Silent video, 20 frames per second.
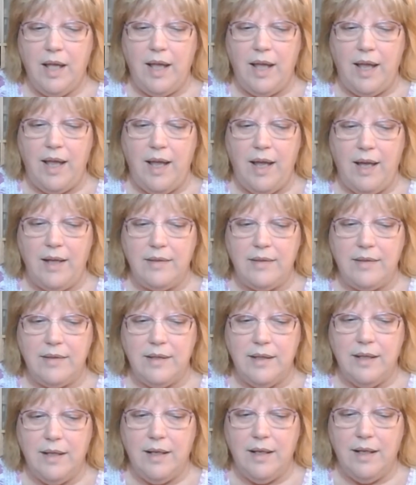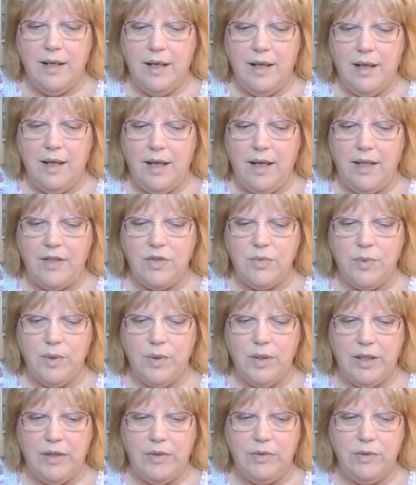And it's
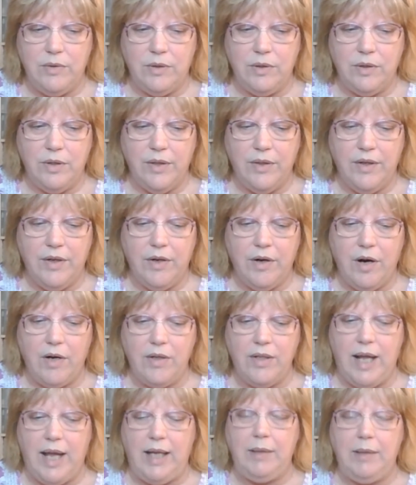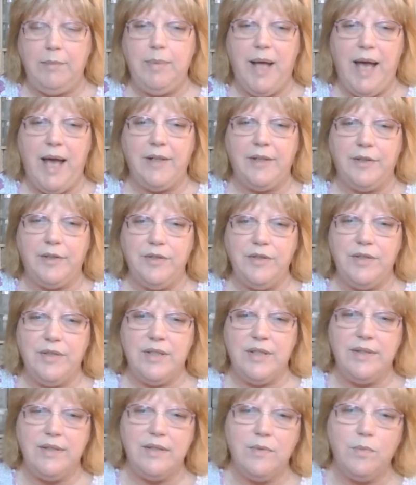really cool. There are 9 patterns.
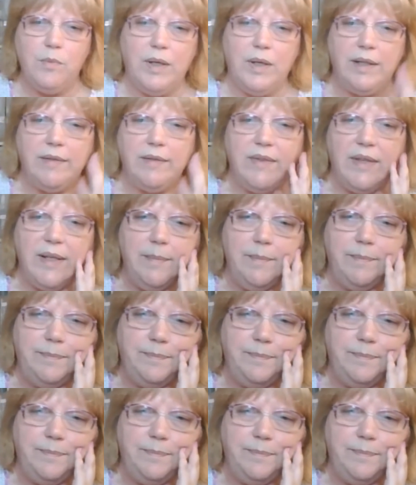This is one of them.